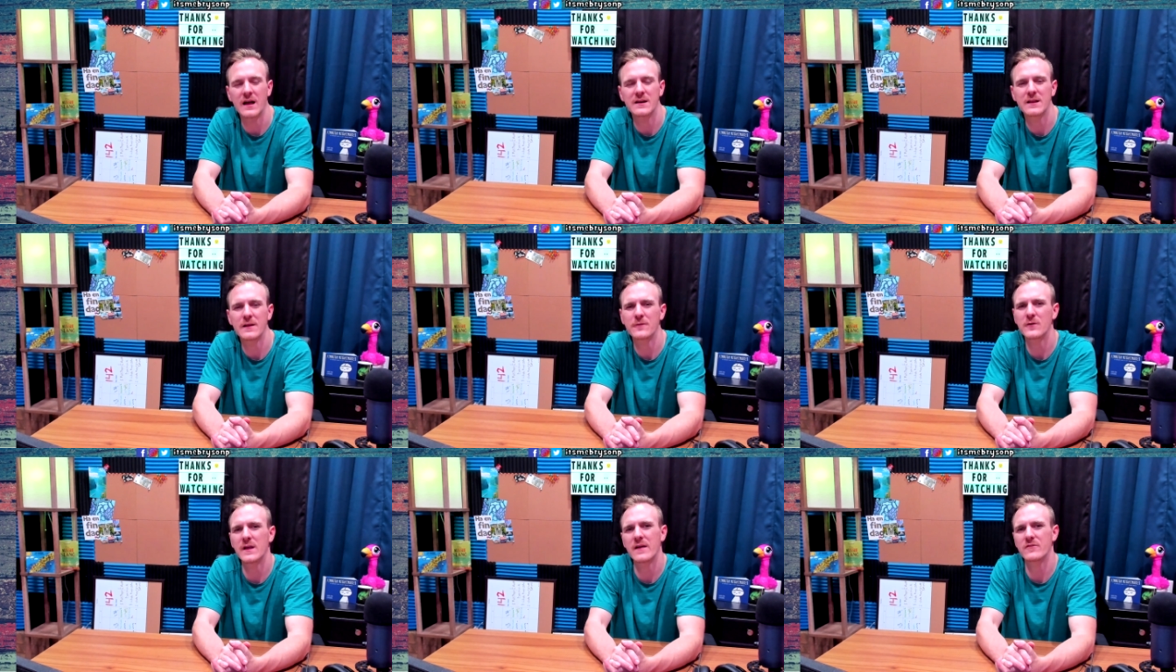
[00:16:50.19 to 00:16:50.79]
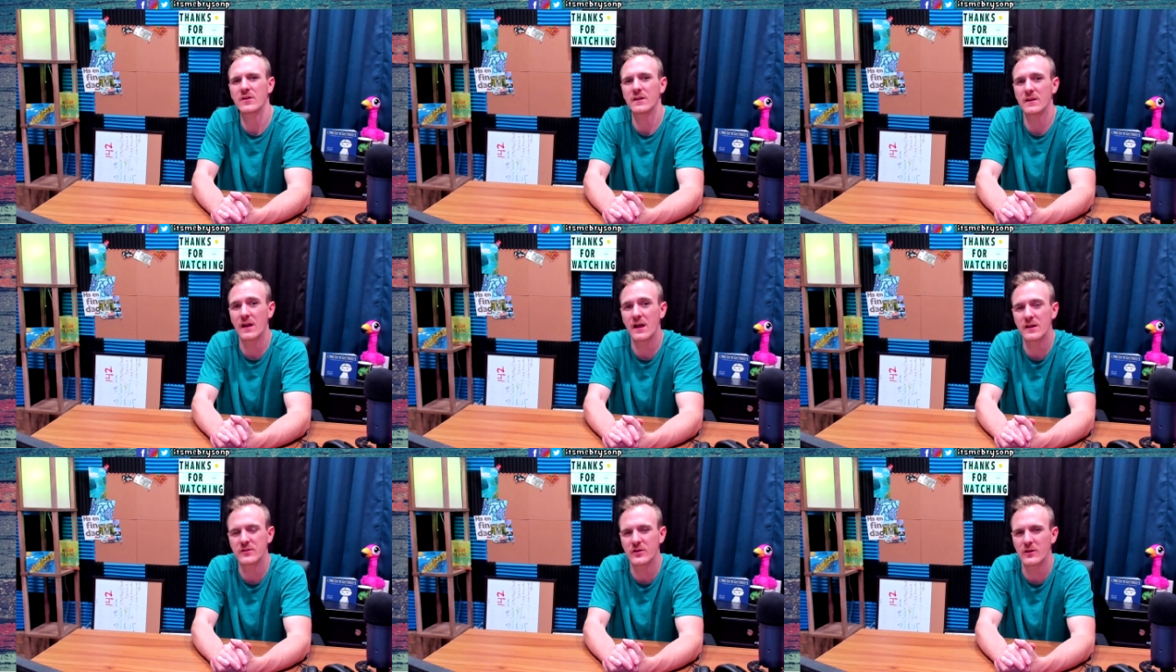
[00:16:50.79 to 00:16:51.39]
I definitely have a
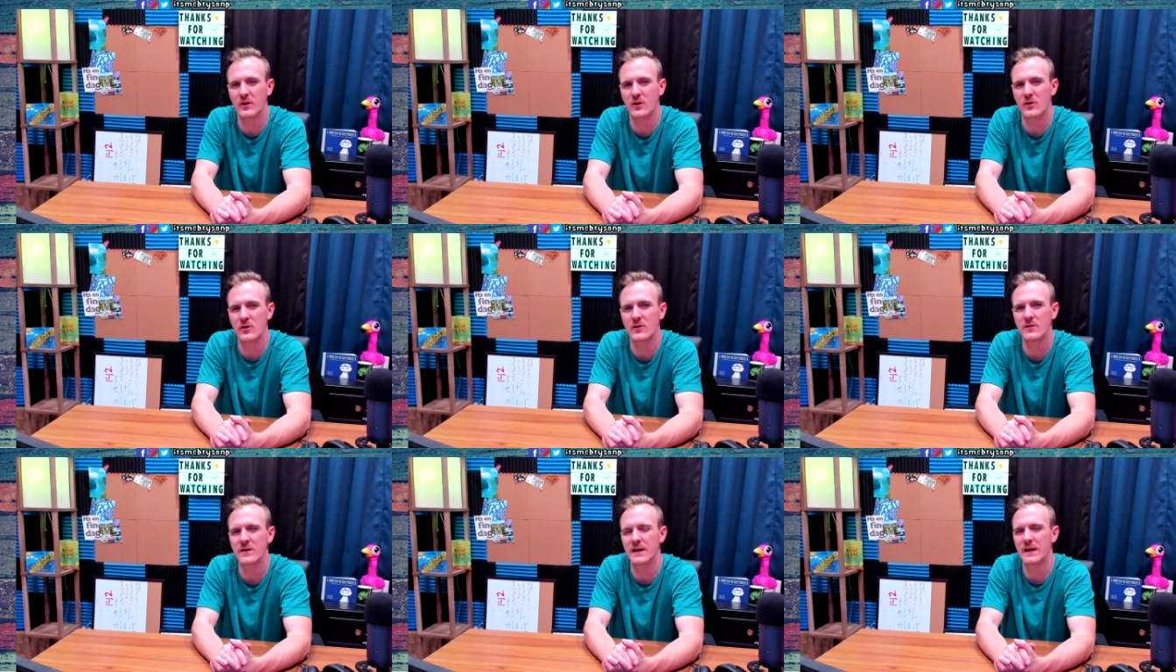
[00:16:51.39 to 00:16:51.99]
lot to learn,